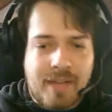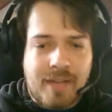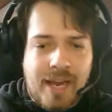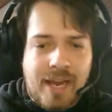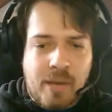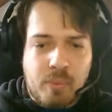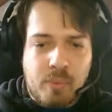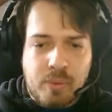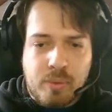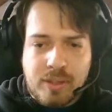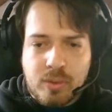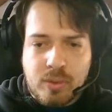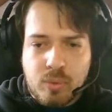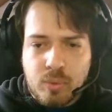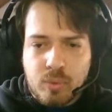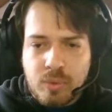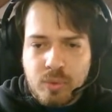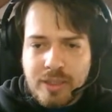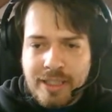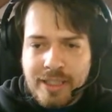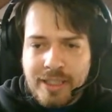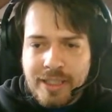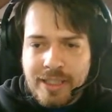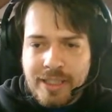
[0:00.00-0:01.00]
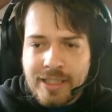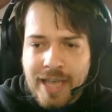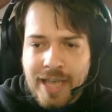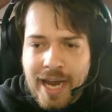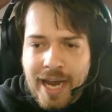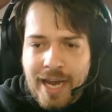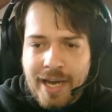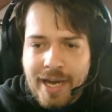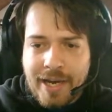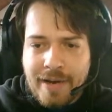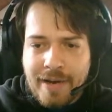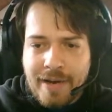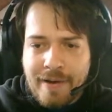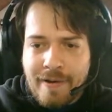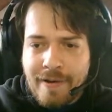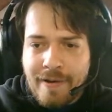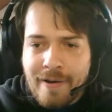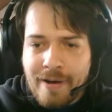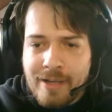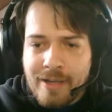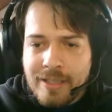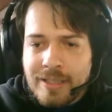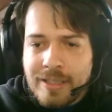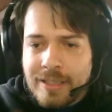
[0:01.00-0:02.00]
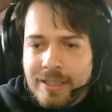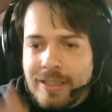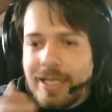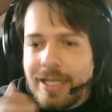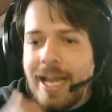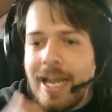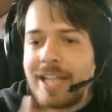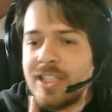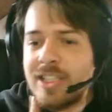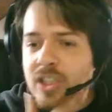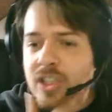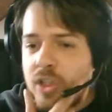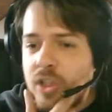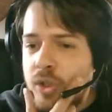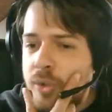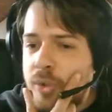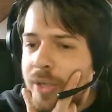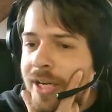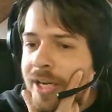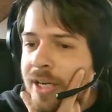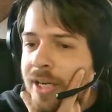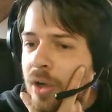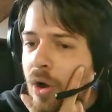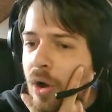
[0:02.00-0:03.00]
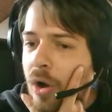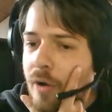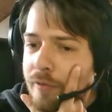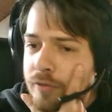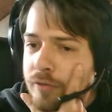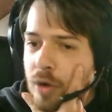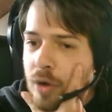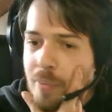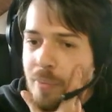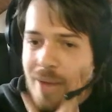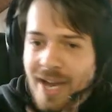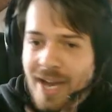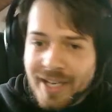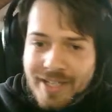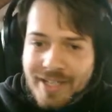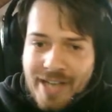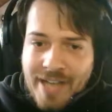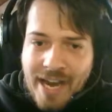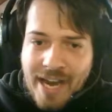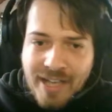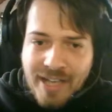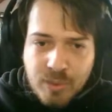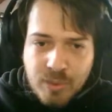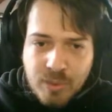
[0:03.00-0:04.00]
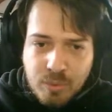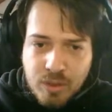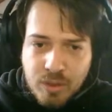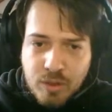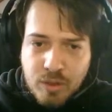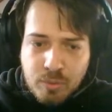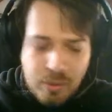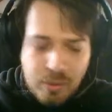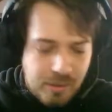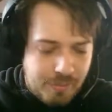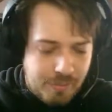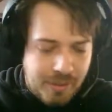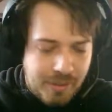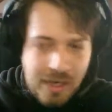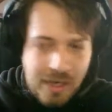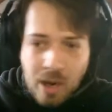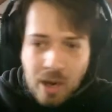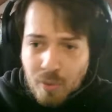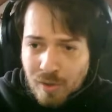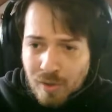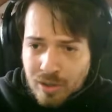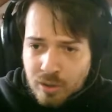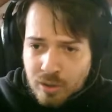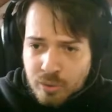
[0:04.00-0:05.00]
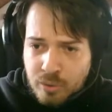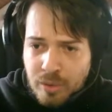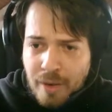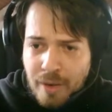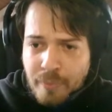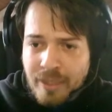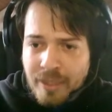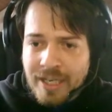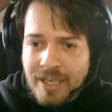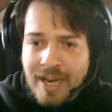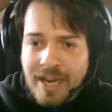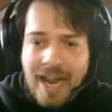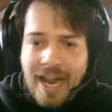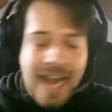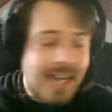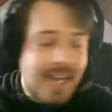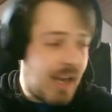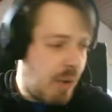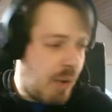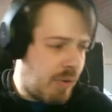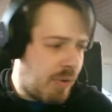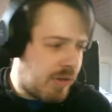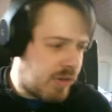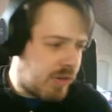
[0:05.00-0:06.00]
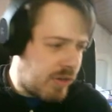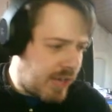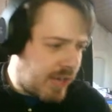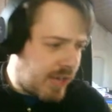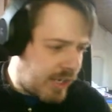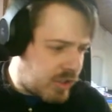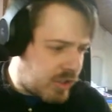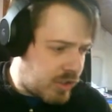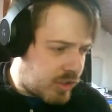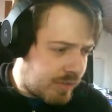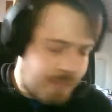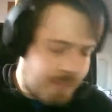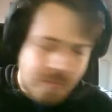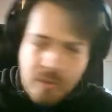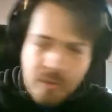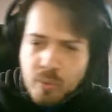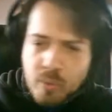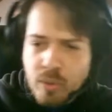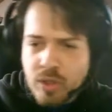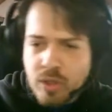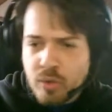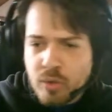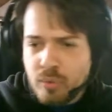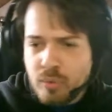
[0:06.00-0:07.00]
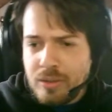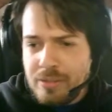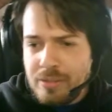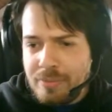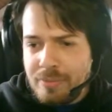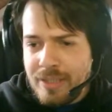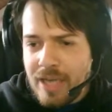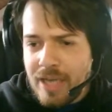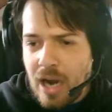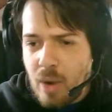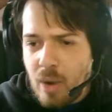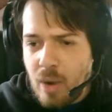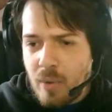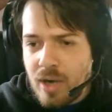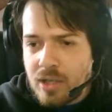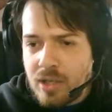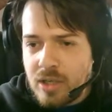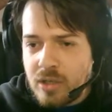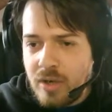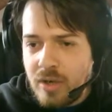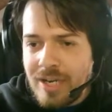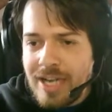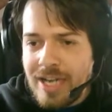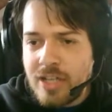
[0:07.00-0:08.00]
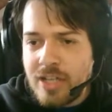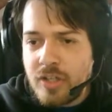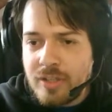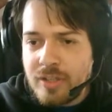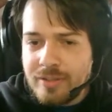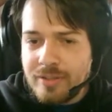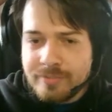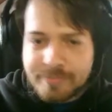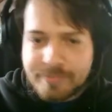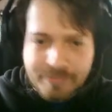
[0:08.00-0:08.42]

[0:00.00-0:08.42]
and we do need a string of command text, which will be our query, and our connection, which will be our connection.